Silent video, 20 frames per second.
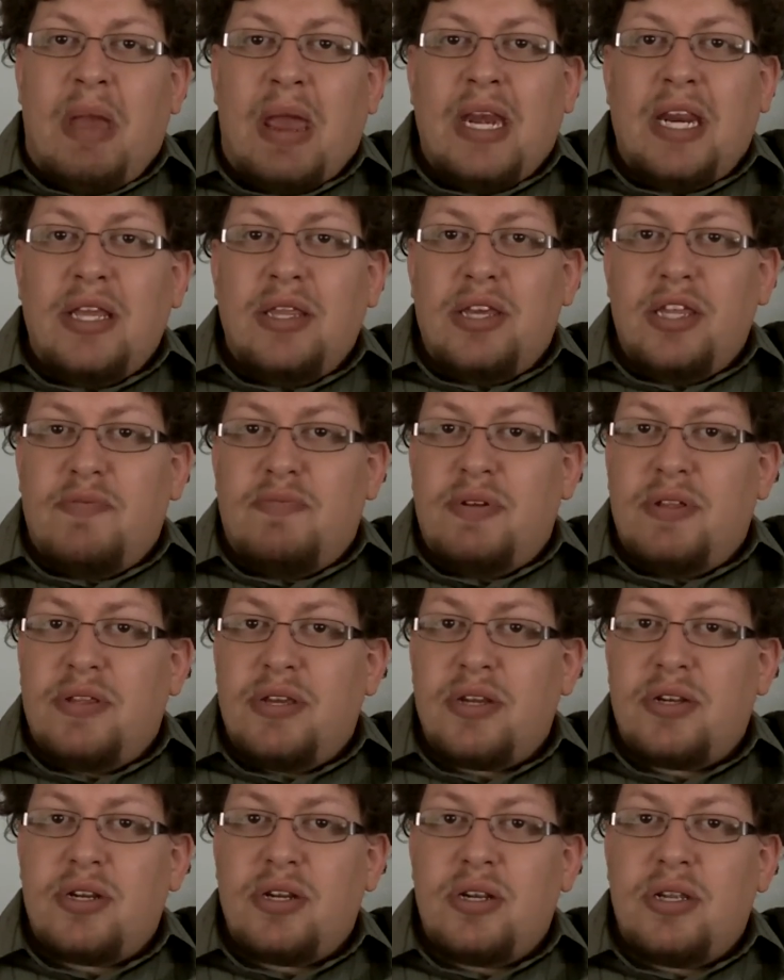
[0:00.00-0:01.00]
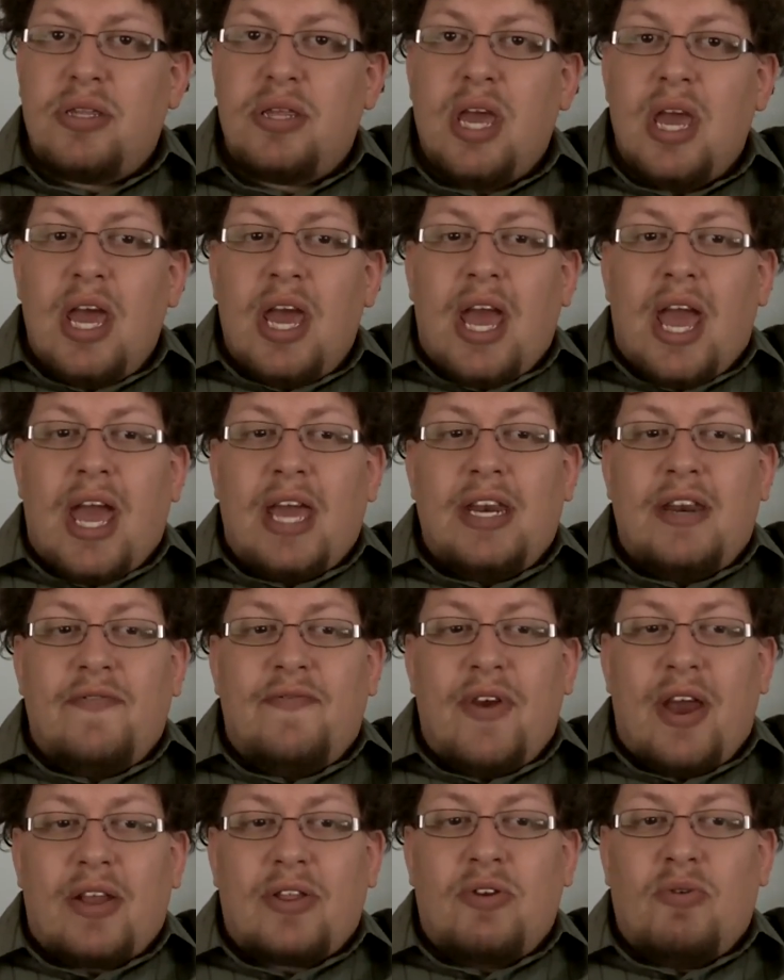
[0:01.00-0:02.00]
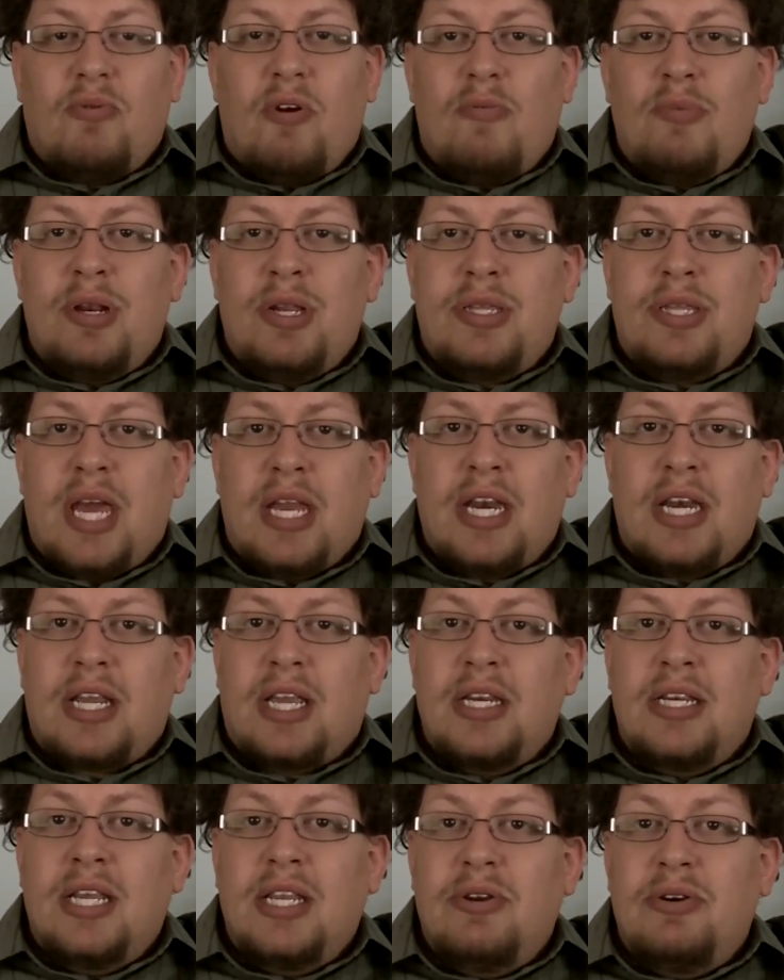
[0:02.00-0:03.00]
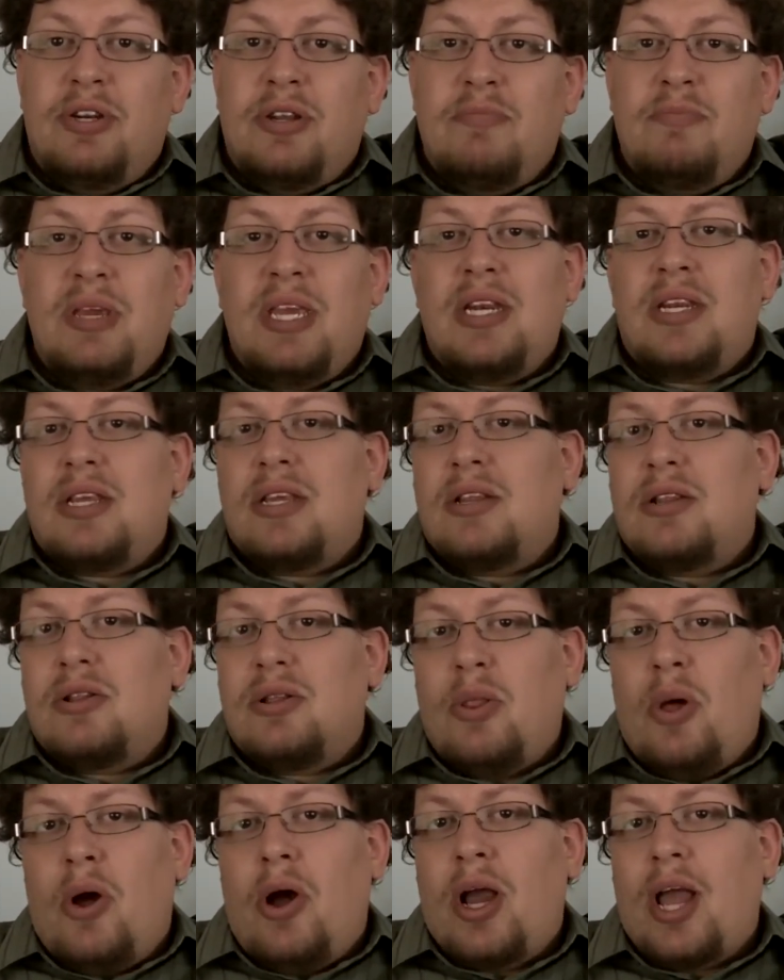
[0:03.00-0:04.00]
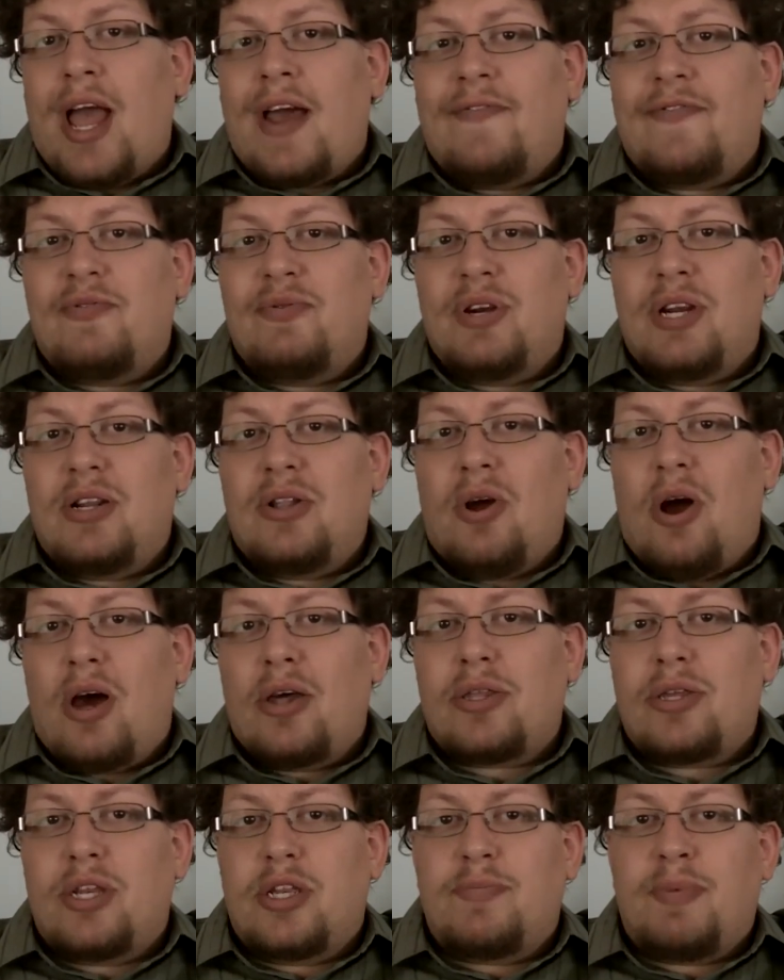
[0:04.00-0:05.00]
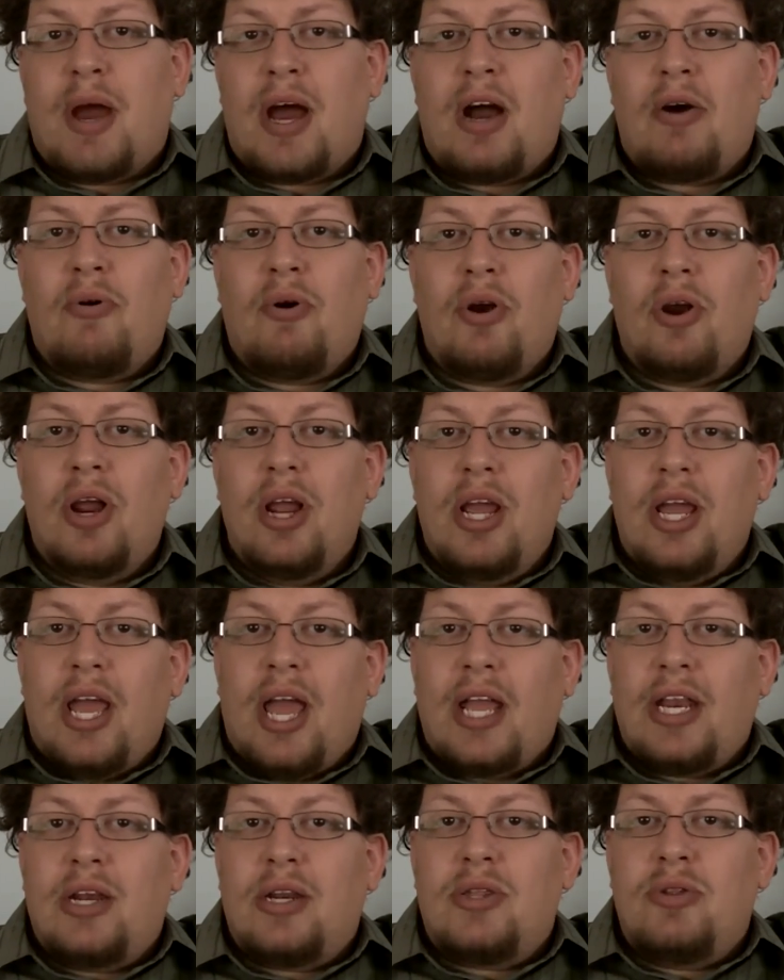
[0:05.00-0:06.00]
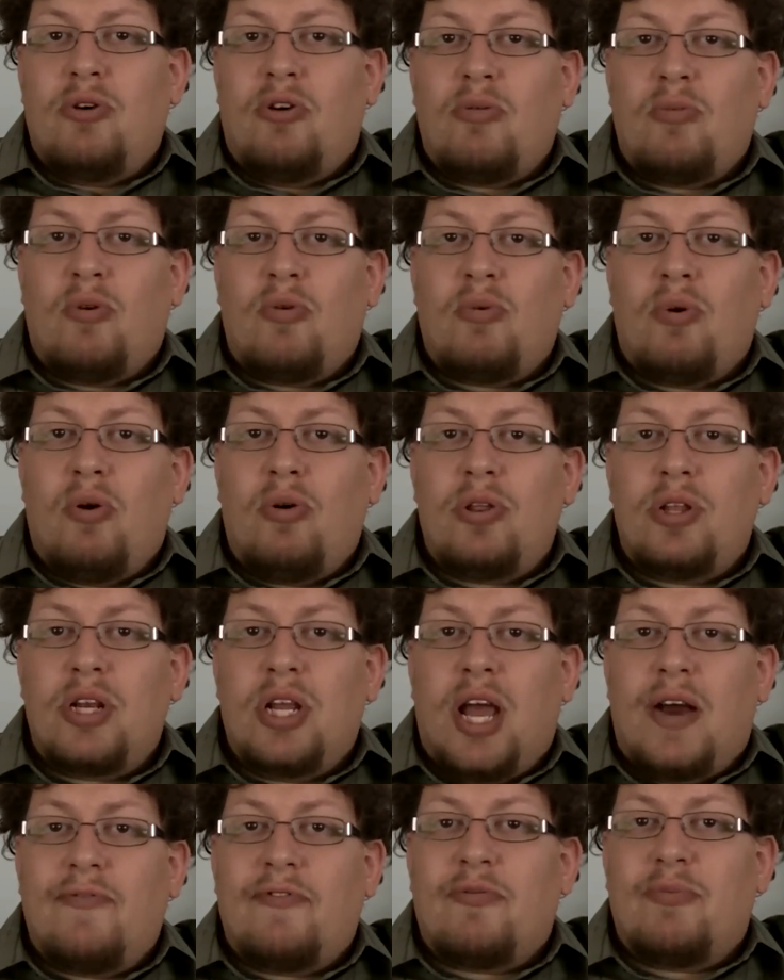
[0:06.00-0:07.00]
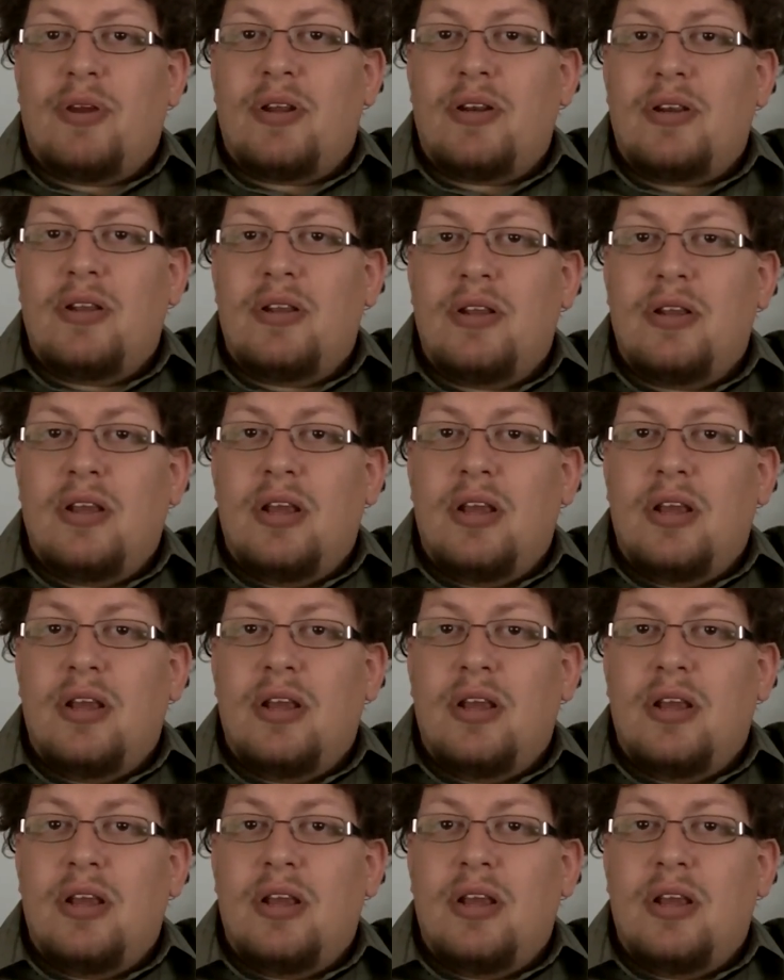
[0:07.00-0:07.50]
many of these positions, and in fact the Roman Senate continued to meet long after it had lost its power and its normal role in government.